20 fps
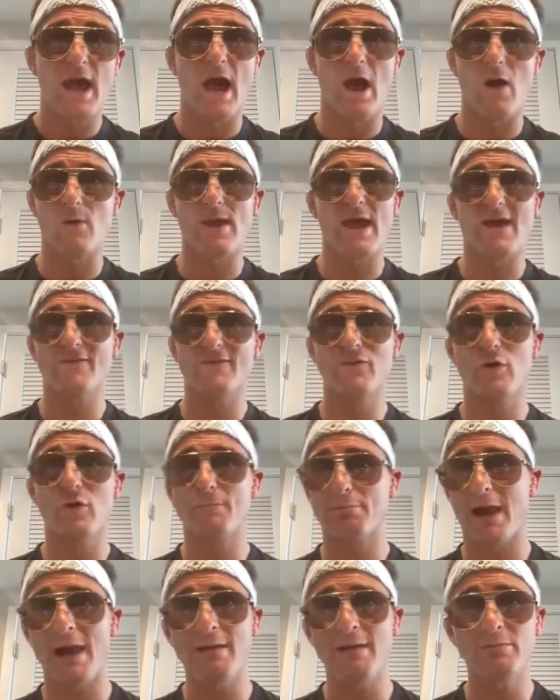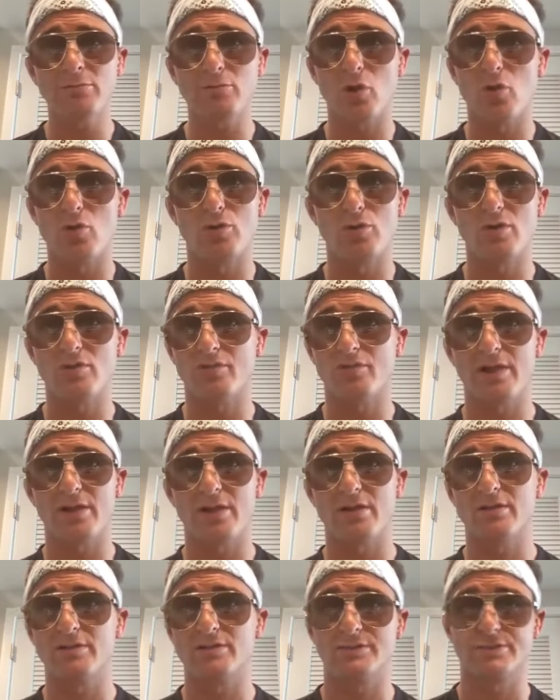I would have no problem going over
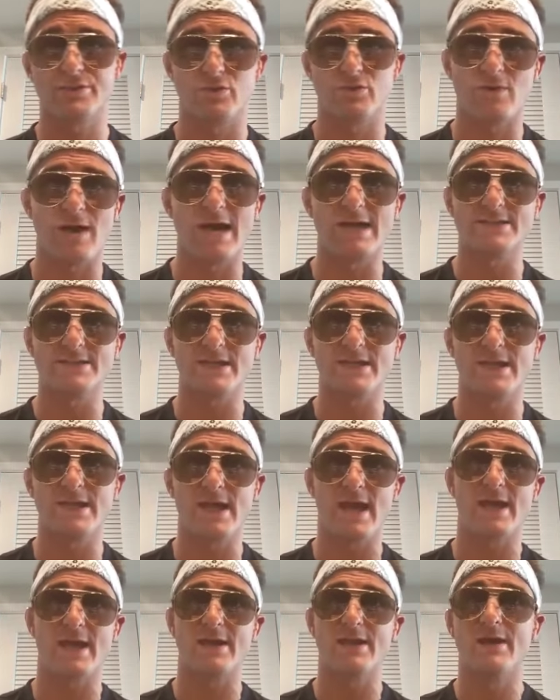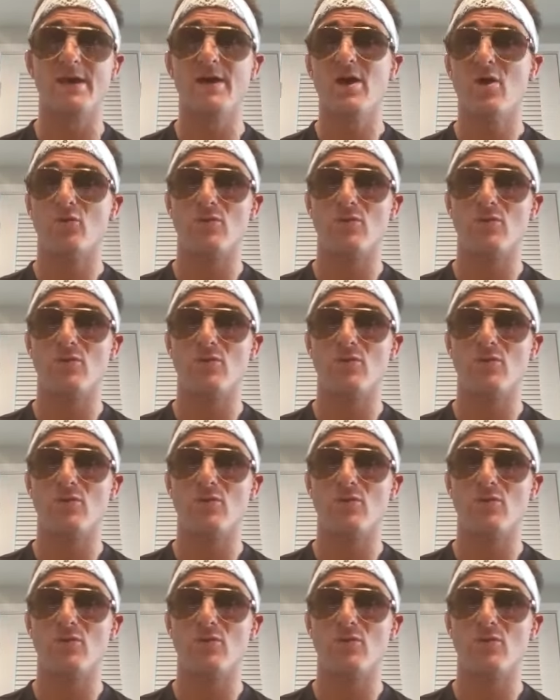there to RIZIN and